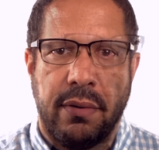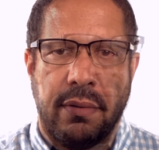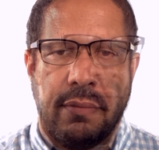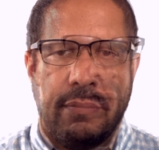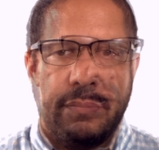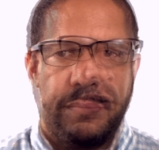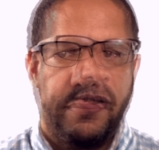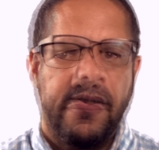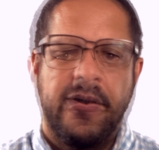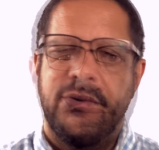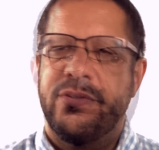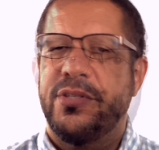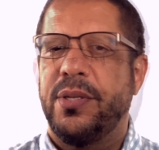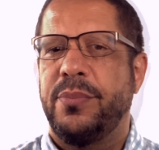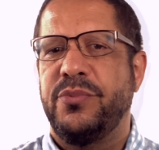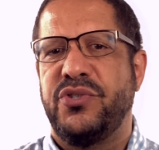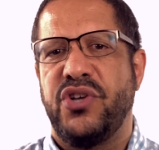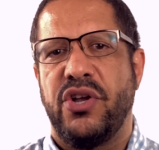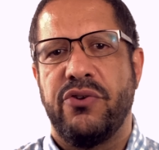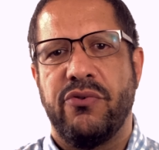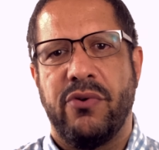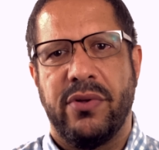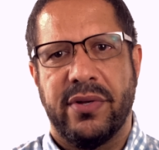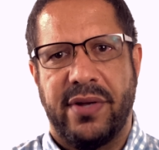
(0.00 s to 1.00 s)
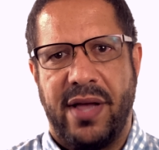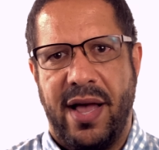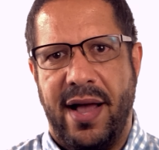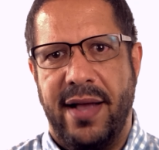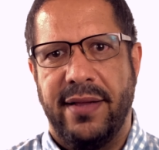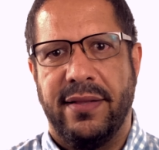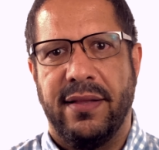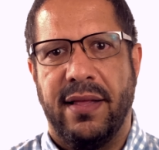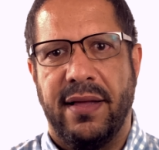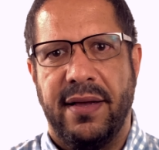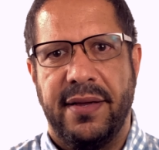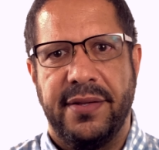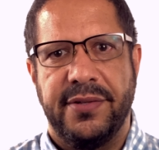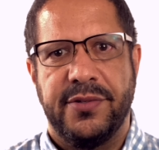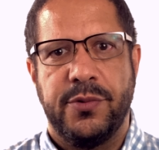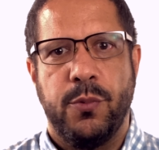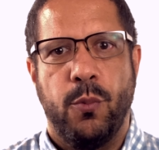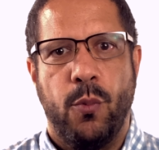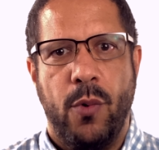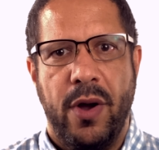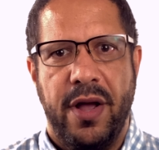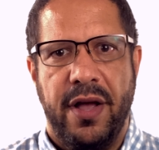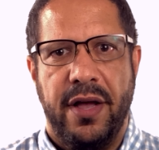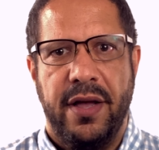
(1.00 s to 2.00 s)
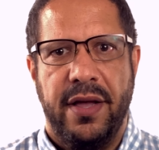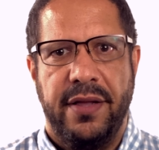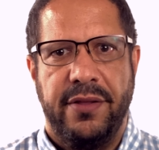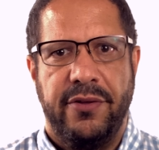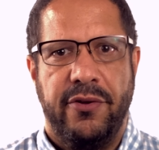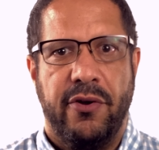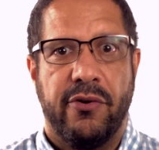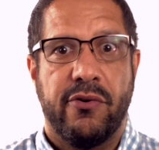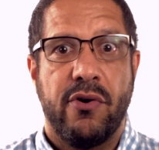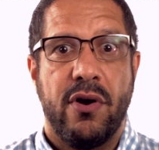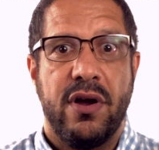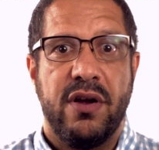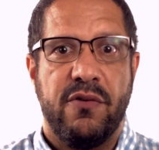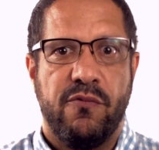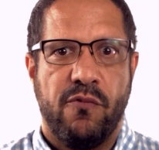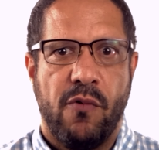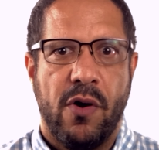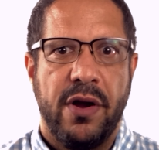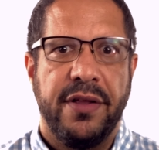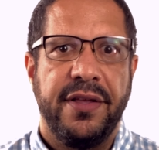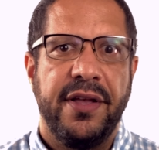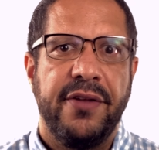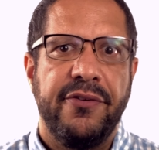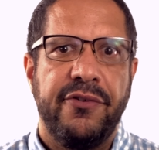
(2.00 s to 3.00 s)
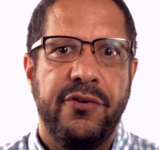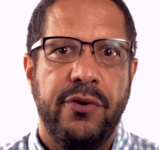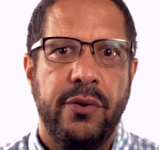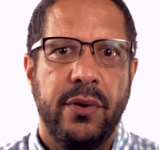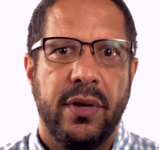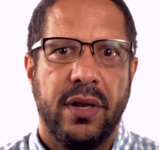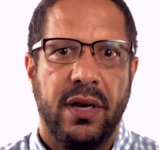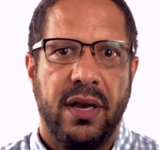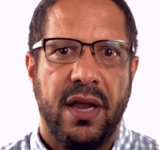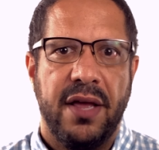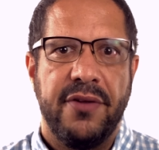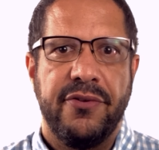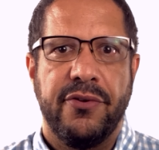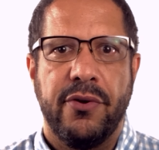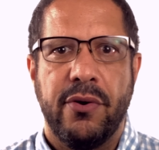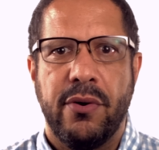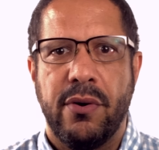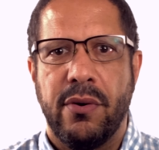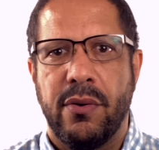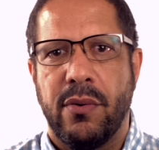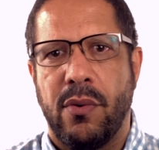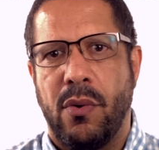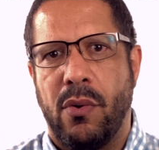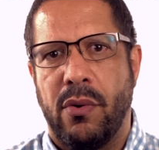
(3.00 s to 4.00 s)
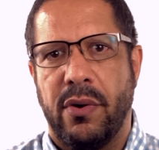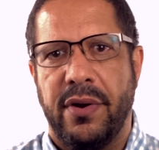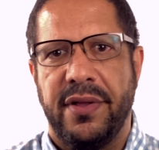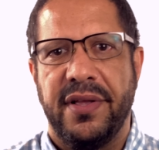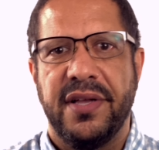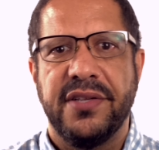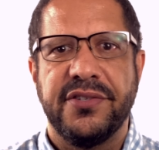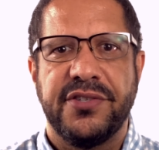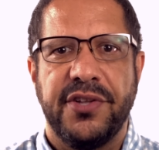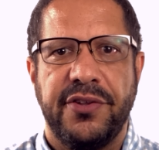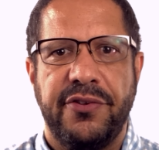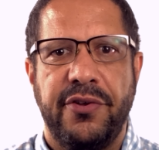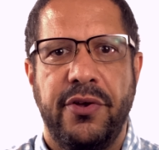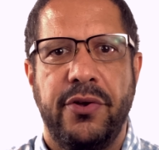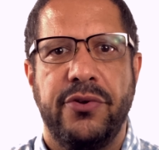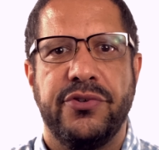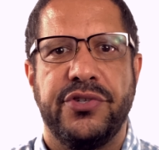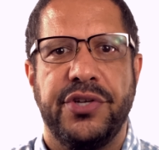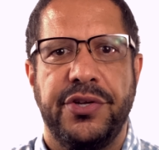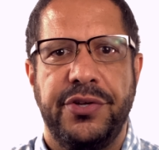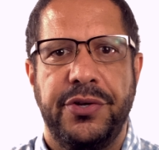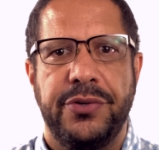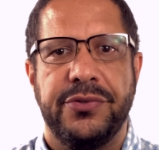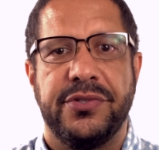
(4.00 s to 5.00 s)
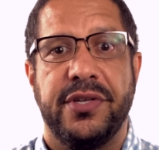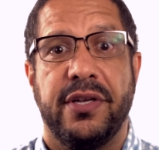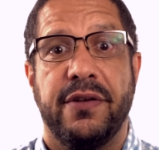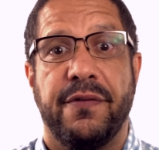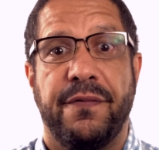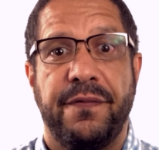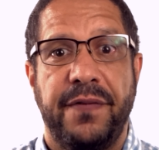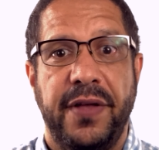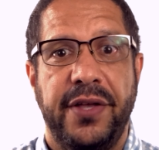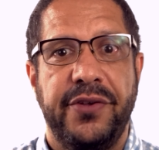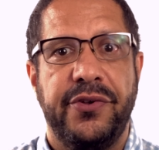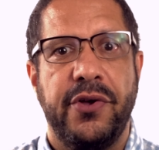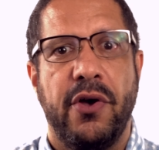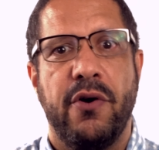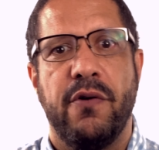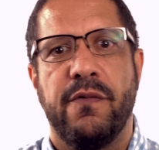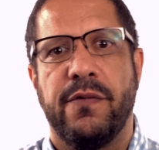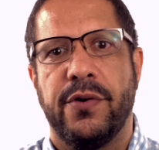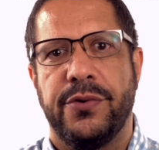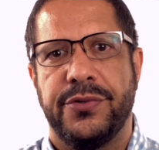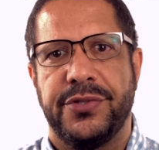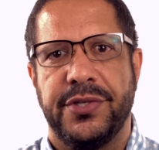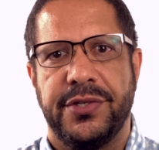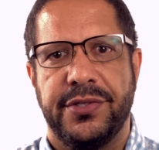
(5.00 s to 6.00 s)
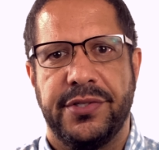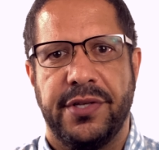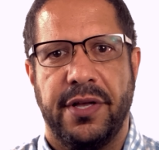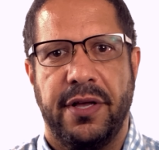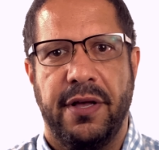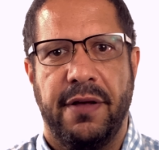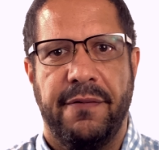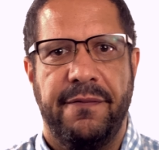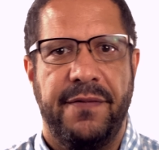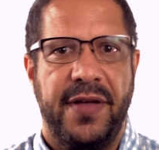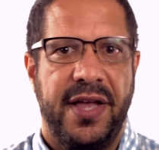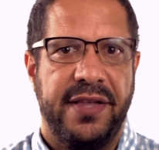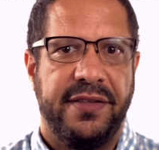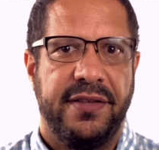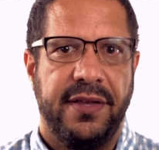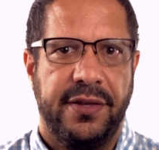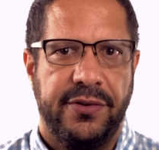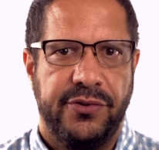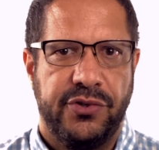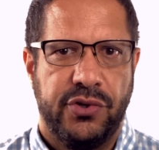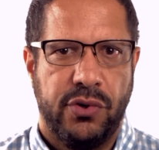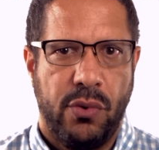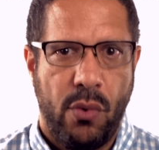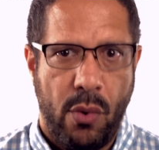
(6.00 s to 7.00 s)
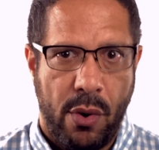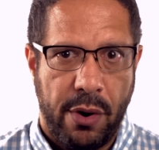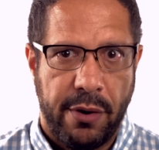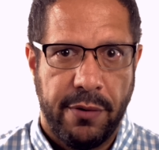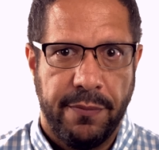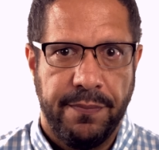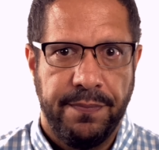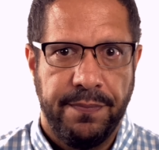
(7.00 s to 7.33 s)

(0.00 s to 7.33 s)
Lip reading: Now here are some general guidelines when you're going to run into a lender or an institution using a FICO versus a Vantage score.